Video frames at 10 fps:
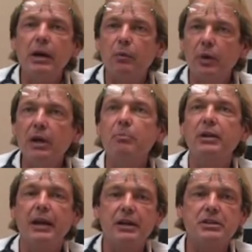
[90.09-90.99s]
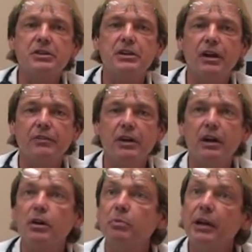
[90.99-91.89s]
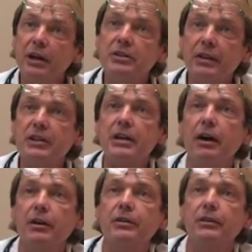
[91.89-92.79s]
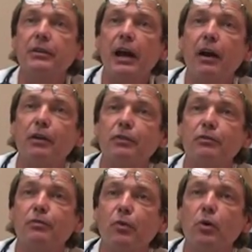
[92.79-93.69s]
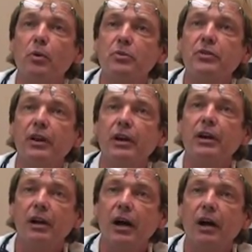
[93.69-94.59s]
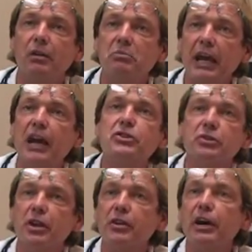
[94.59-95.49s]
reimplants itself in another place, and that's how it, how it forms uh, cancer in other